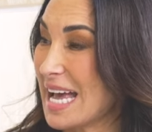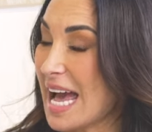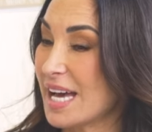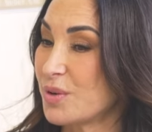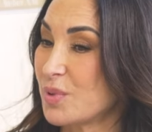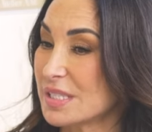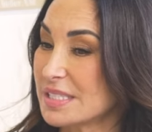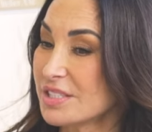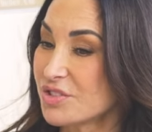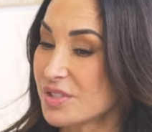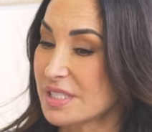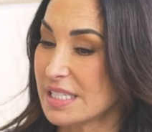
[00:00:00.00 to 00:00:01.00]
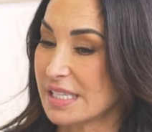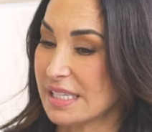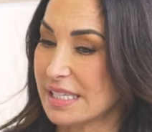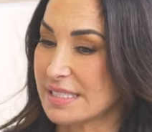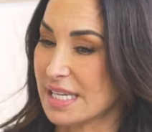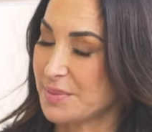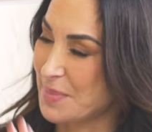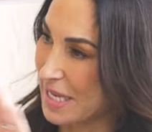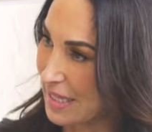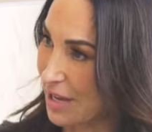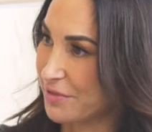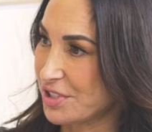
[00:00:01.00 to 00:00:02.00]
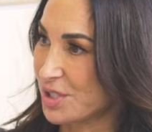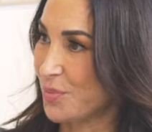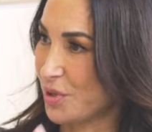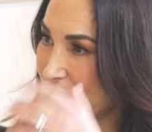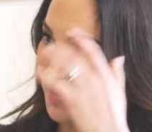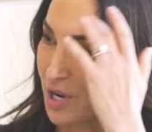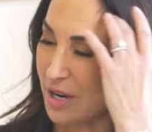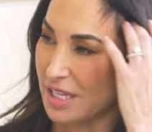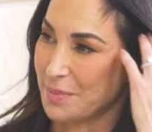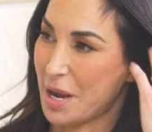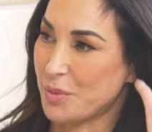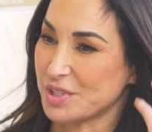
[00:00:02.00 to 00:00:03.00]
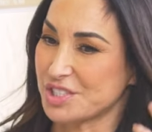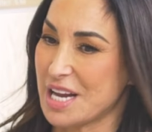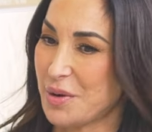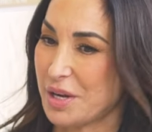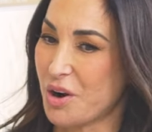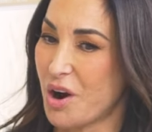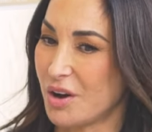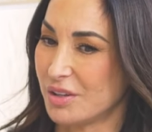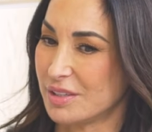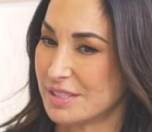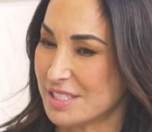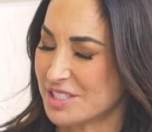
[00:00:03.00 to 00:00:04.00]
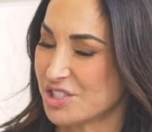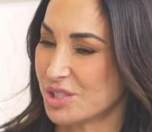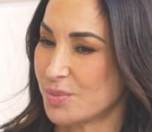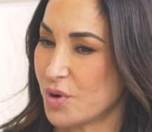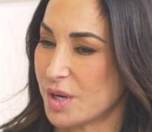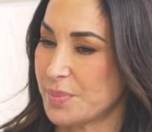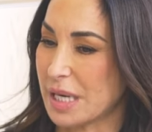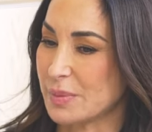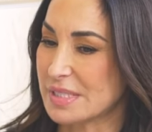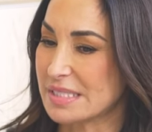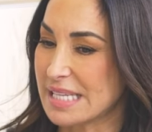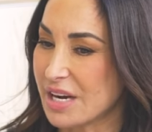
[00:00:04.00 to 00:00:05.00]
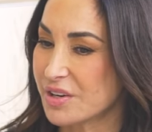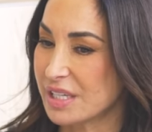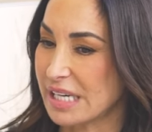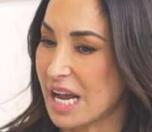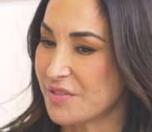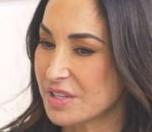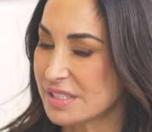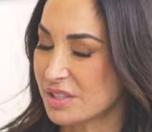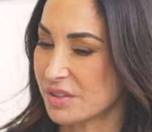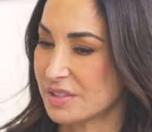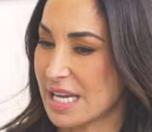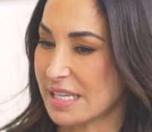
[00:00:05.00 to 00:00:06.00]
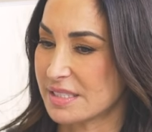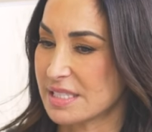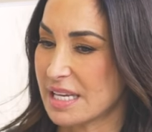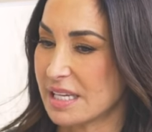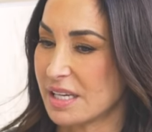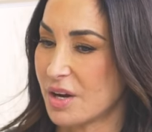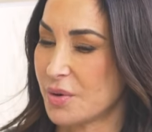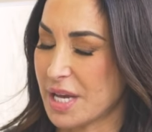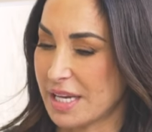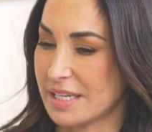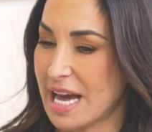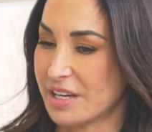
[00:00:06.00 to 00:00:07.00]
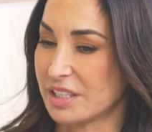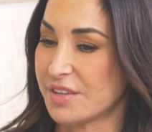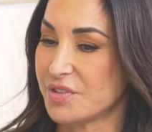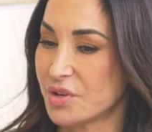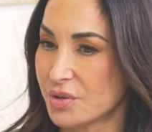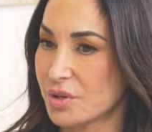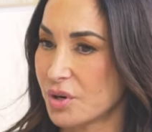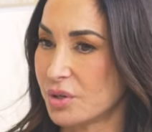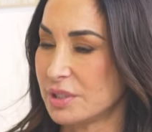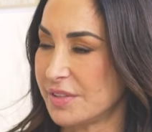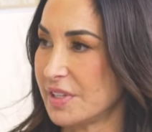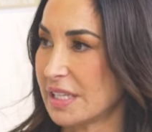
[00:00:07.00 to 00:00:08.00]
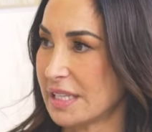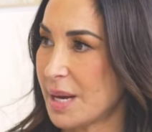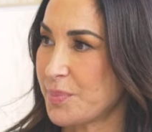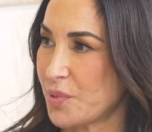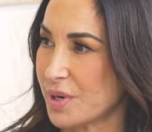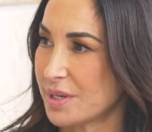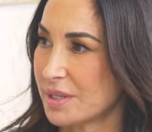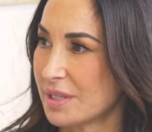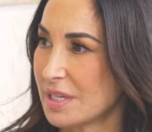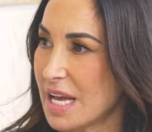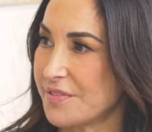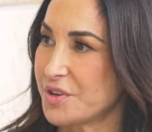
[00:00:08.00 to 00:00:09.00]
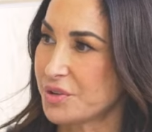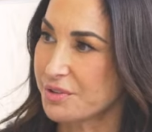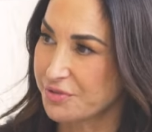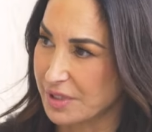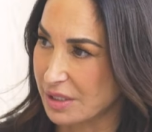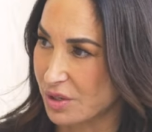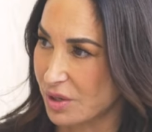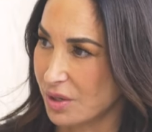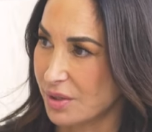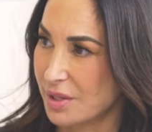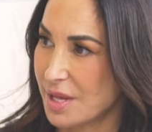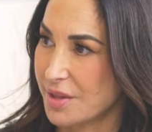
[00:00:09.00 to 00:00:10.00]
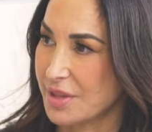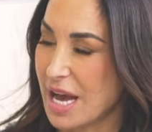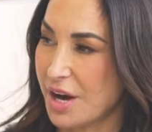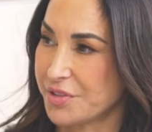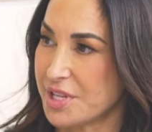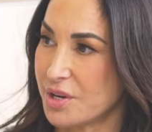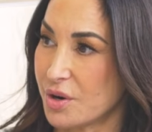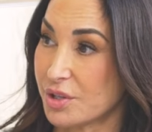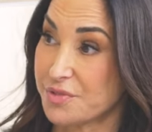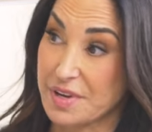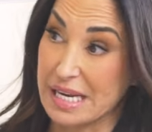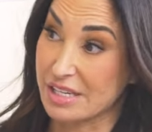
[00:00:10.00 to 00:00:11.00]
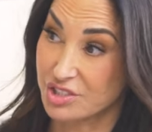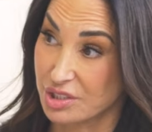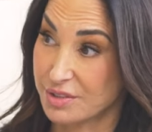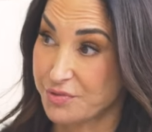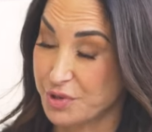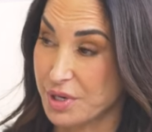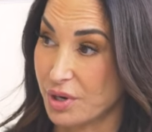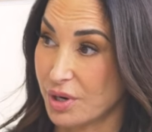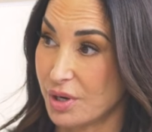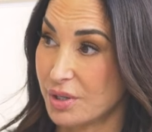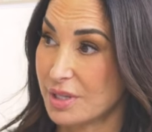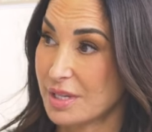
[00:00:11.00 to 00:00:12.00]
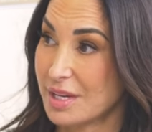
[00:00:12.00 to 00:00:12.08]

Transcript: And what's interesting is I made that vision board I'm talking about, which now I call a decision board, but I would stare at it every single day and say, okay, Natalie, if you're the girl living in that board, if you're the fit girl, the healthy girl, the financially free girl,